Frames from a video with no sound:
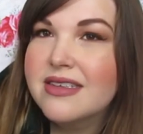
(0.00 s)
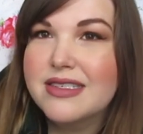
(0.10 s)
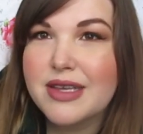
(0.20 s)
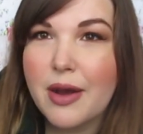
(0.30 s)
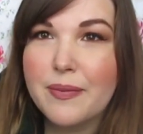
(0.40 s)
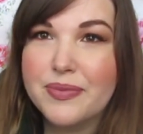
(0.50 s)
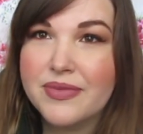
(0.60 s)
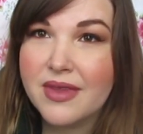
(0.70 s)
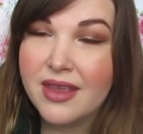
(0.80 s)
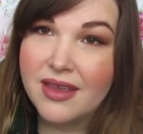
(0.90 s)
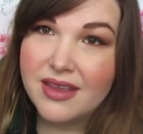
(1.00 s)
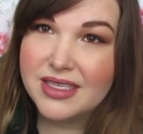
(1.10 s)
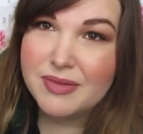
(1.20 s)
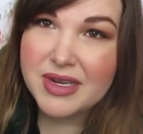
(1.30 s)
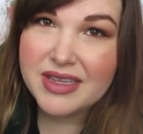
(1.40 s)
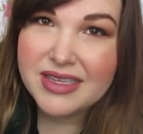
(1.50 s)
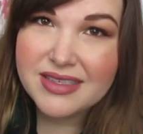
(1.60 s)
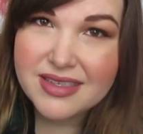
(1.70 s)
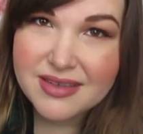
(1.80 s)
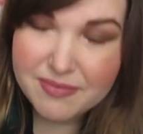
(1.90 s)
So it's been at
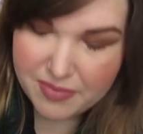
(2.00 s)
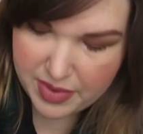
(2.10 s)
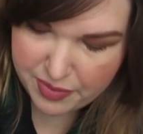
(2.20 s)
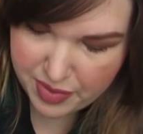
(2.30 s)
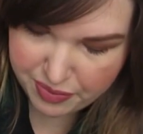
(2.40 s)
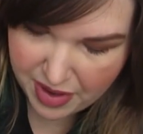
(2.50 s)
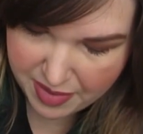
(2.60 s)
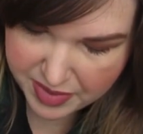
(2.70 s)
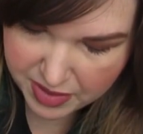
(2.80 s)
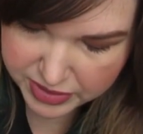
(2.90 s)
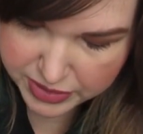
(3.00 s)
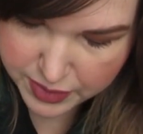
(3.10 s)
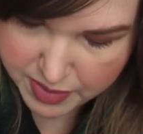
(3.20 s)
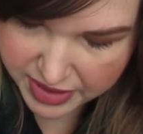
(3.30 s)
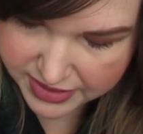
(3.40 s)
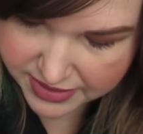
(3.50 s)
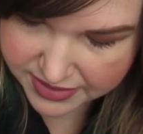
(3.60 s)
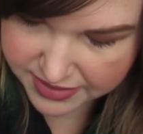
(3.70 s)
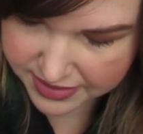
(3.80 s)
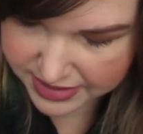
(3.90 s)
least probably almost 3 months.
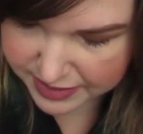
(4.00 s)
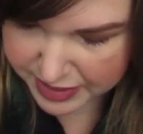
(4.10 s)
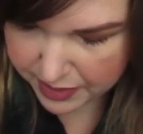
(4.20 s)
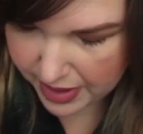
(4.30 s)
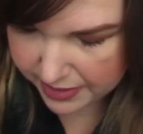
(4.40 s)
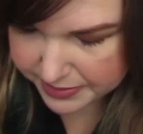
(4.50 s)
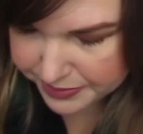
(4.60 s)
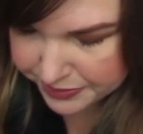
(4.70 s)
It's been a while.